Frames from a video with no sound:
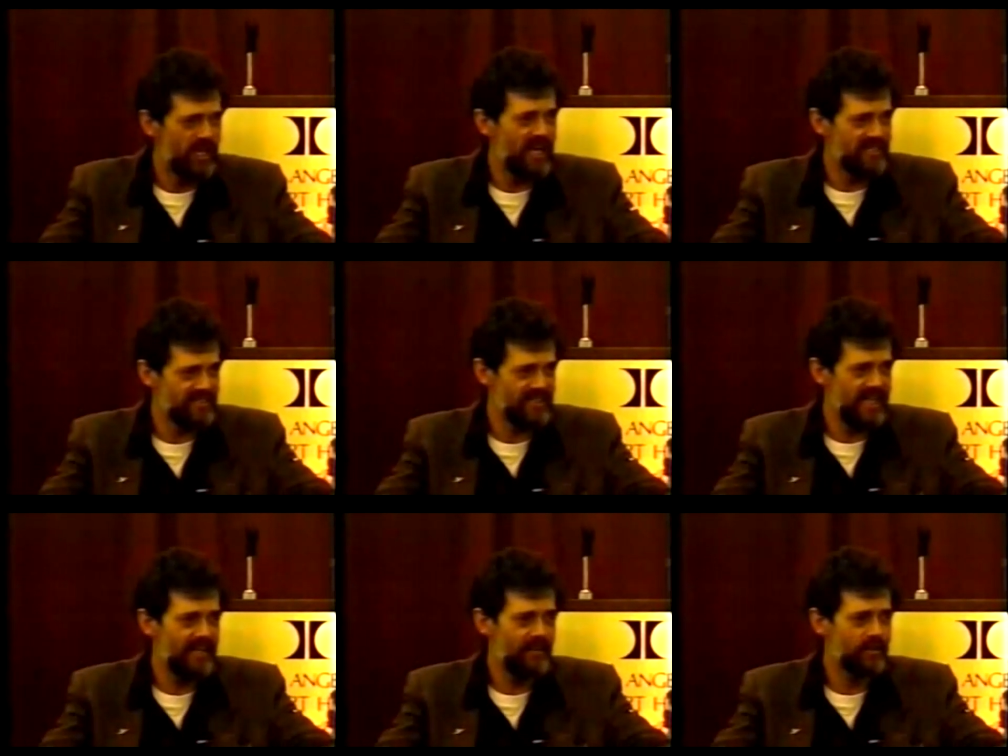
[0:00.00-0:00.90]
gotten
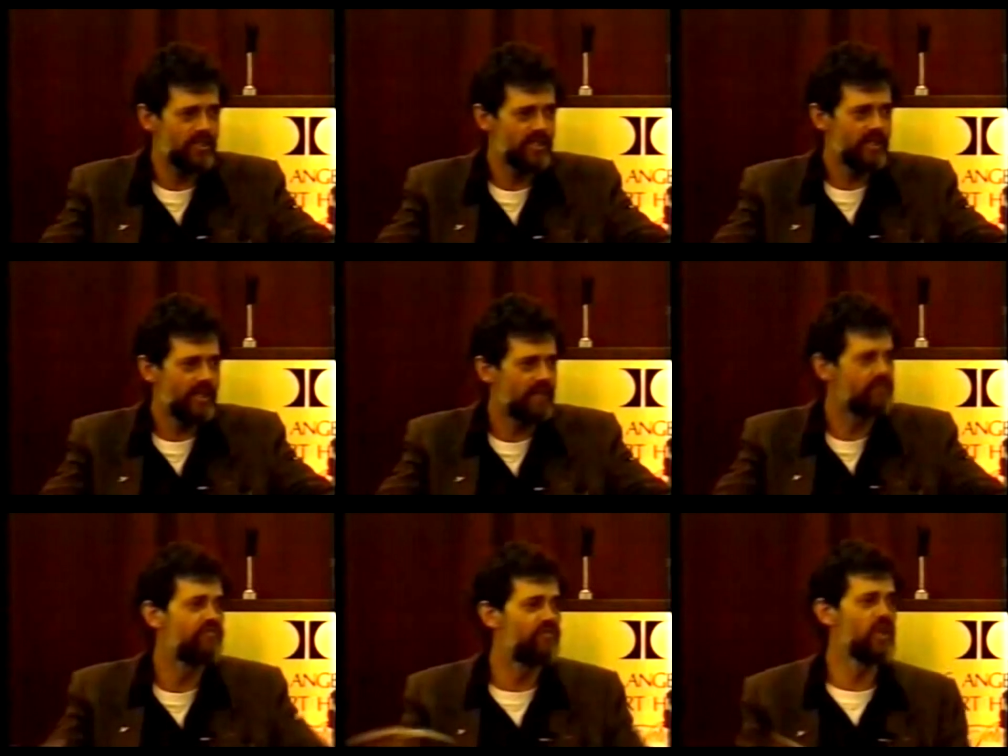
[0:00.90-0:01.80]
out
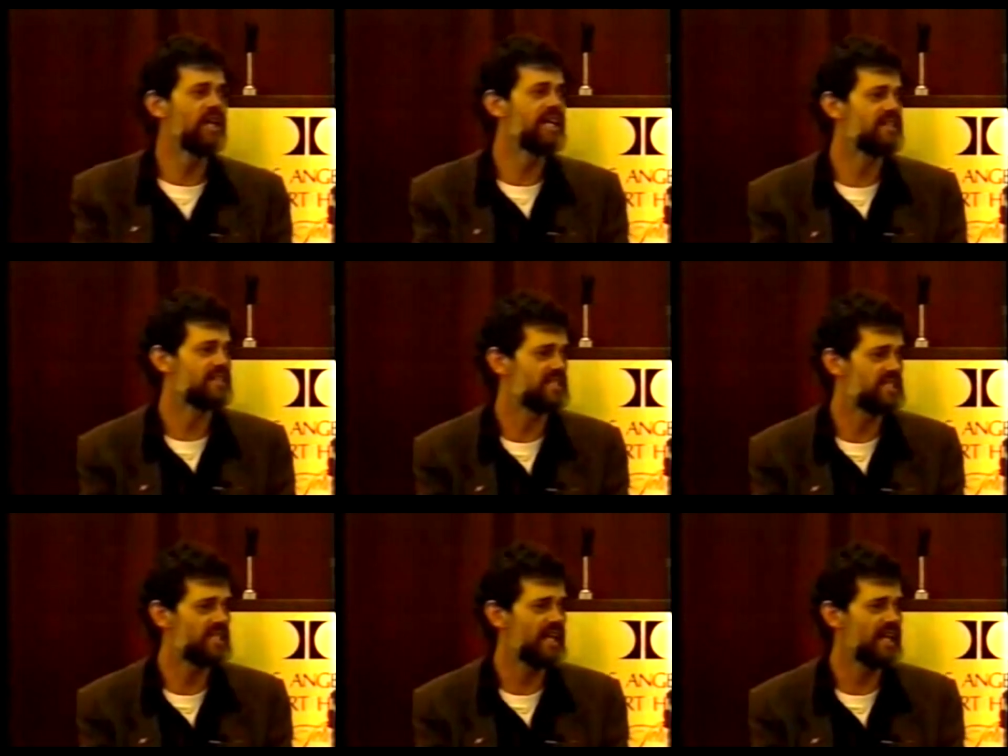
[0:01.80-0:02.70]
and fully
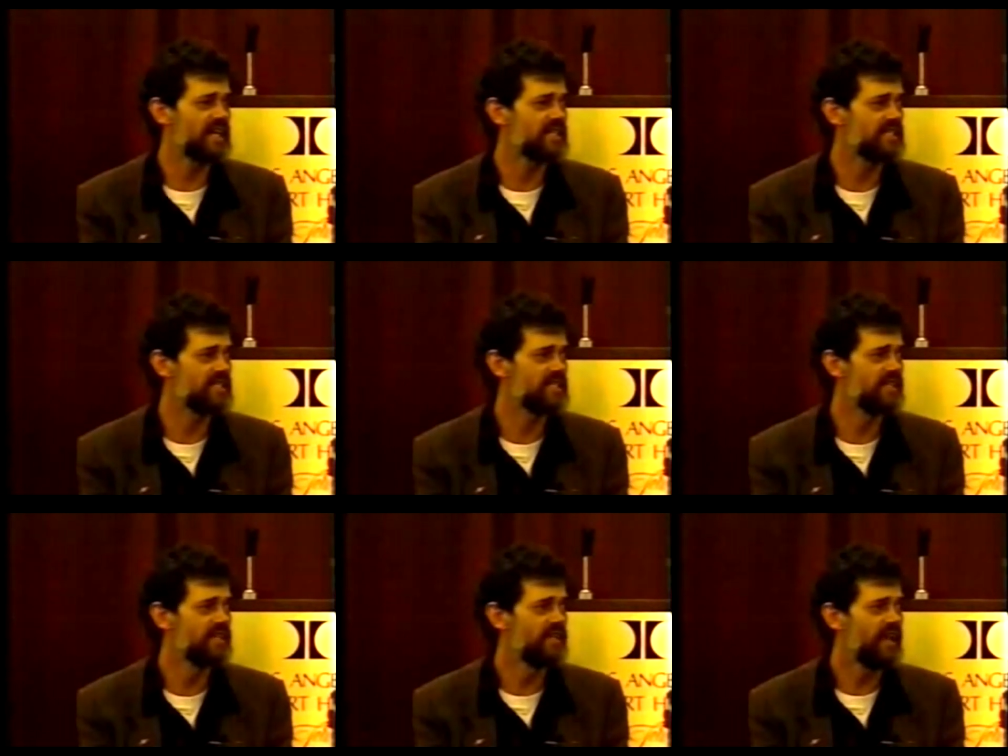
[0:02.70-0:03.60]

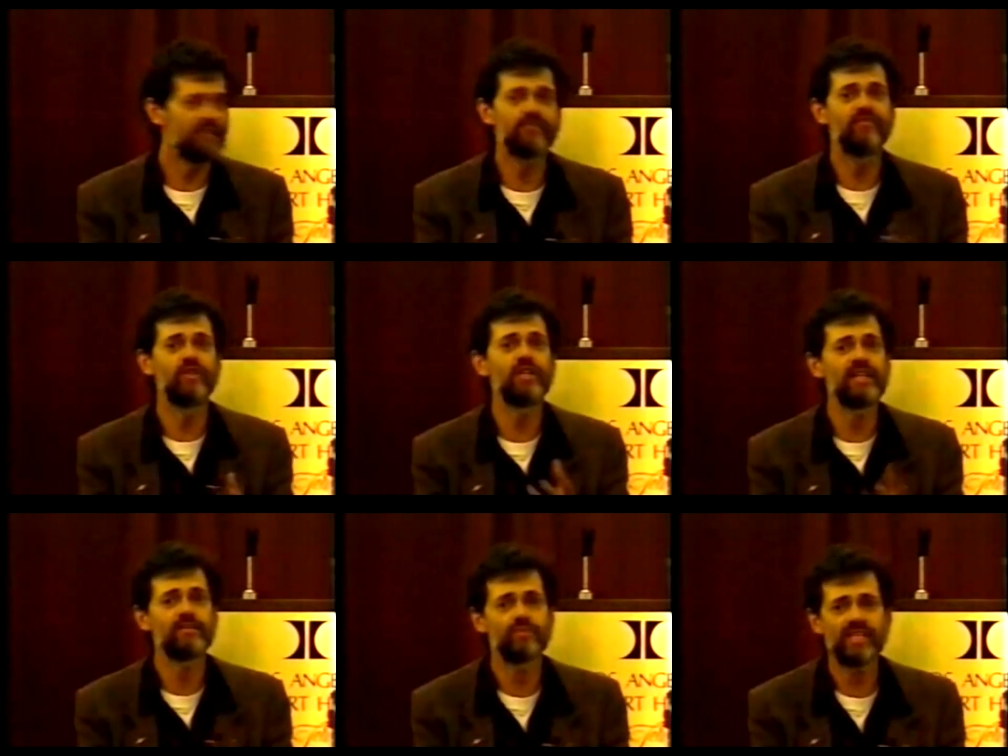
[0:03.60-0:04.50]
discussed and
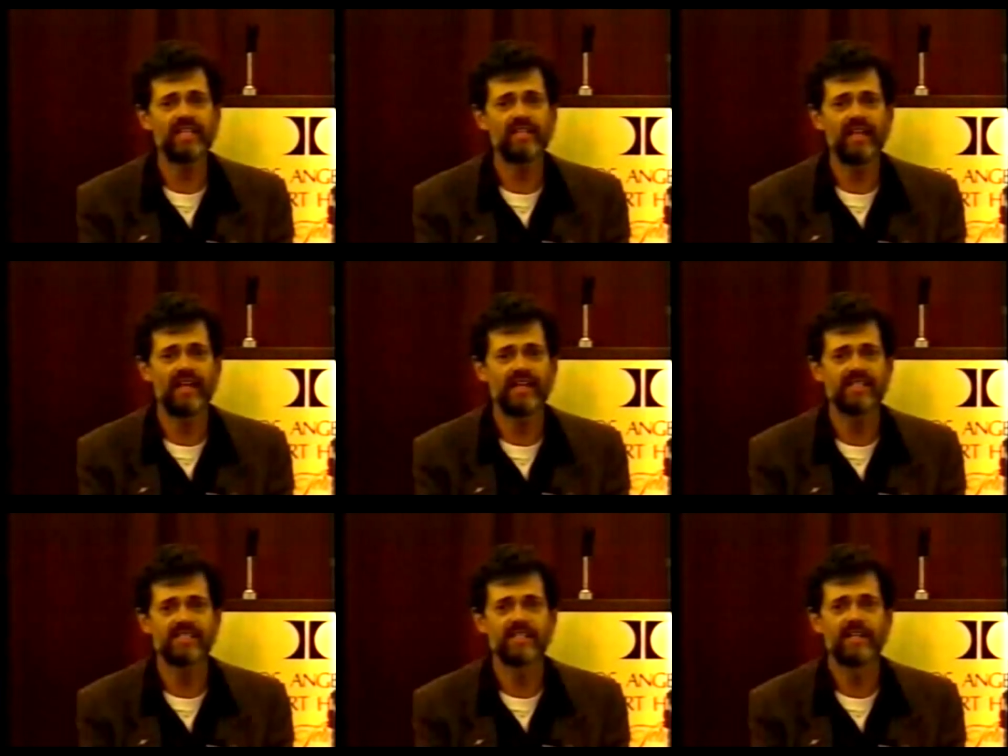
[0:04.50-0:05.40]
fully
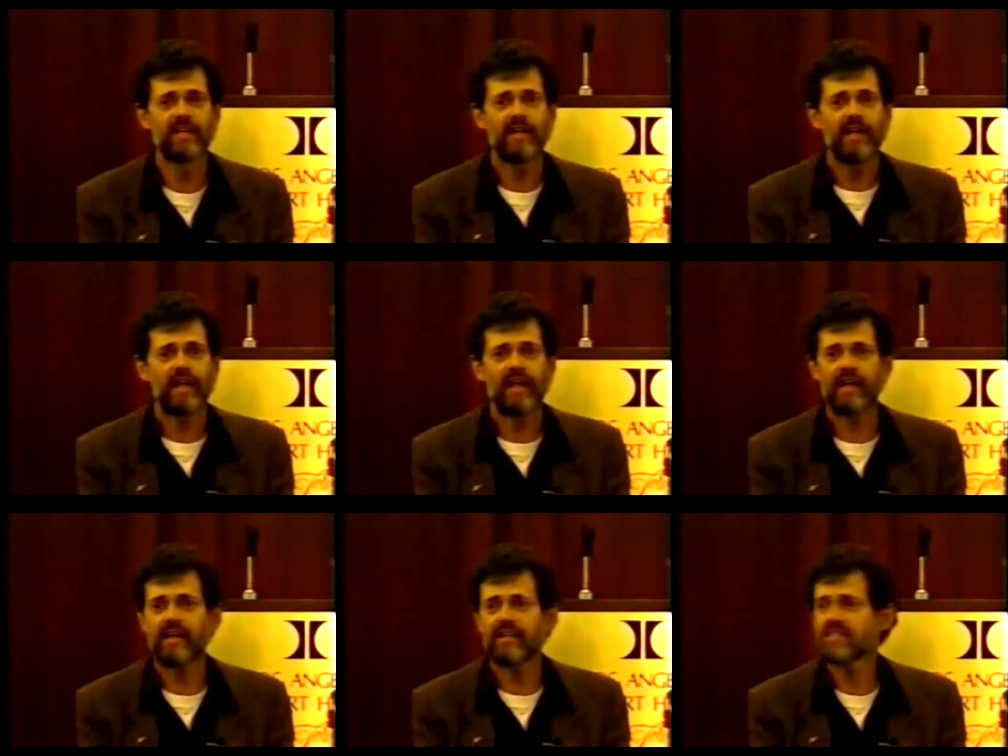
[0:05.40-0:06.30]
realized
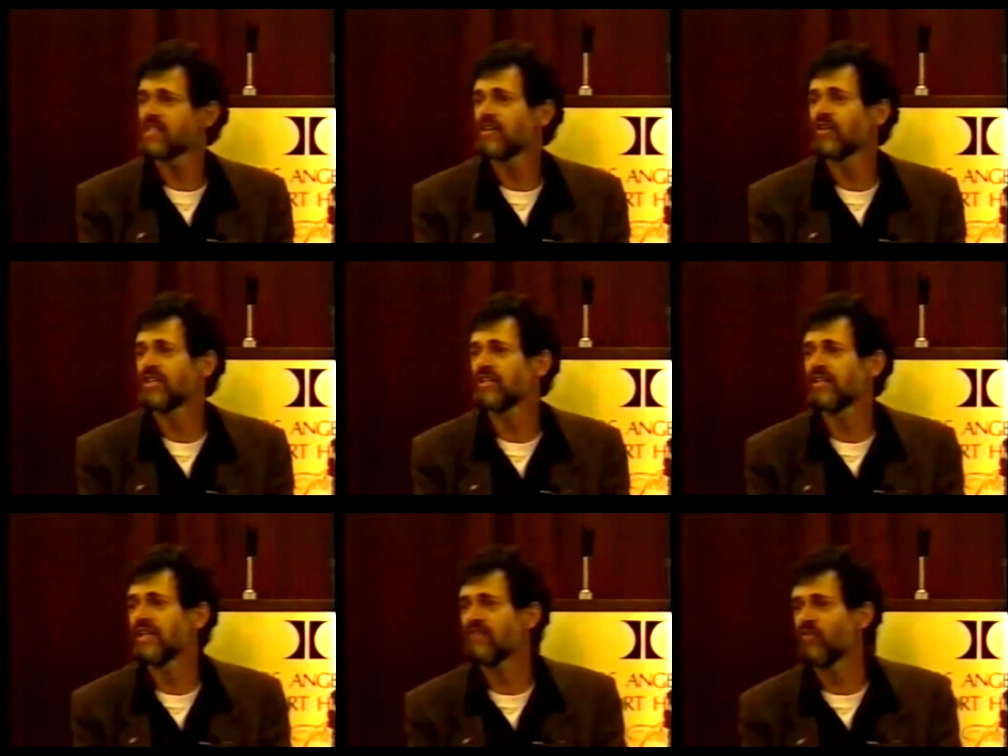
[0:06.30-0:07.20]
it's not going to
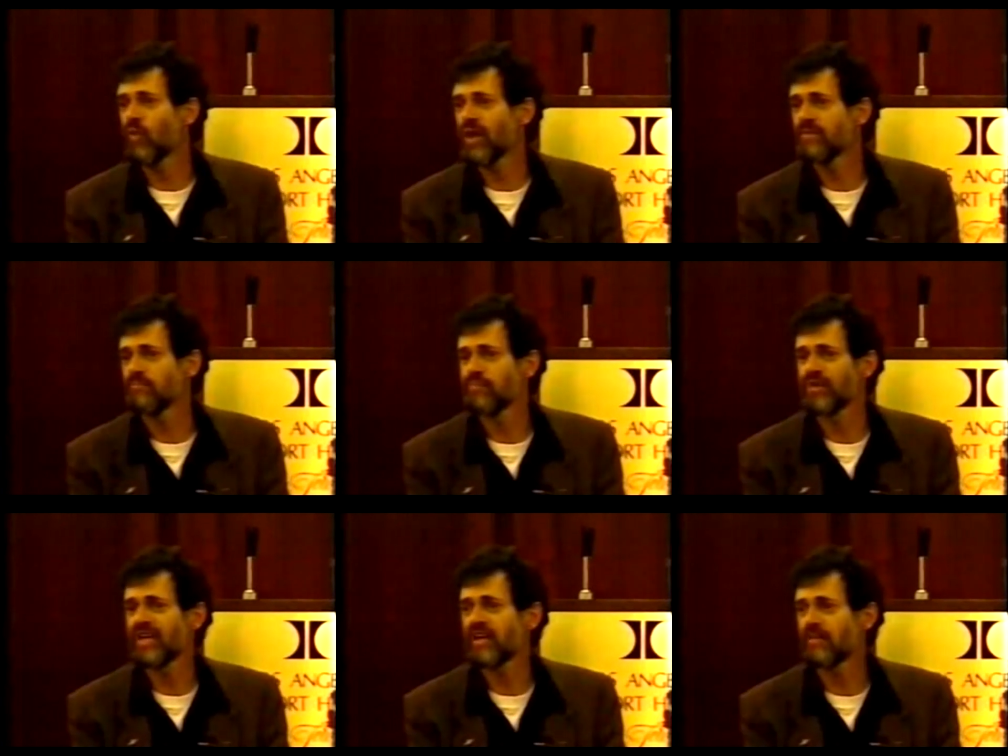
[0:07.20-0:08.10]
leave one
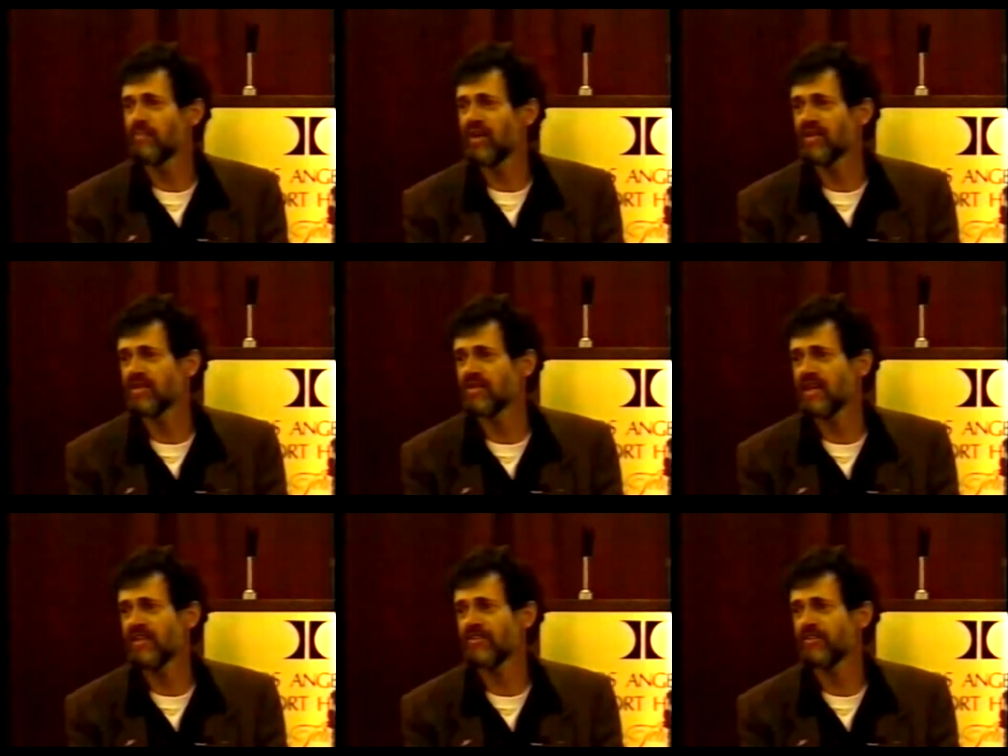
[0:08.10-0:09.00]
brick upon
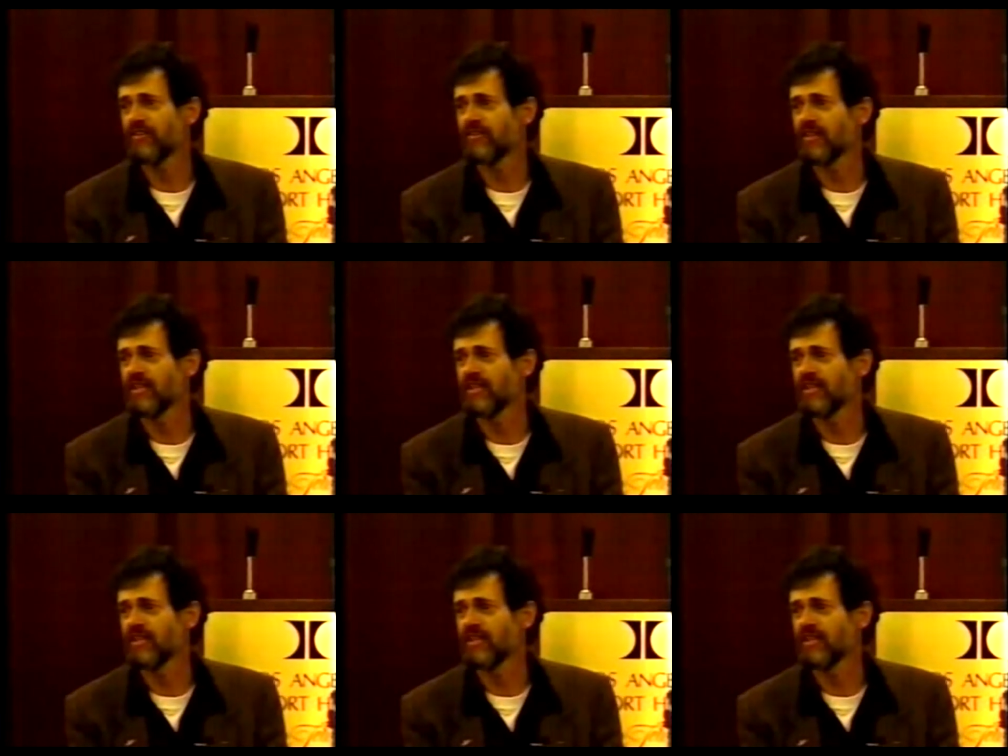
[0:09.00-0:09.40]
another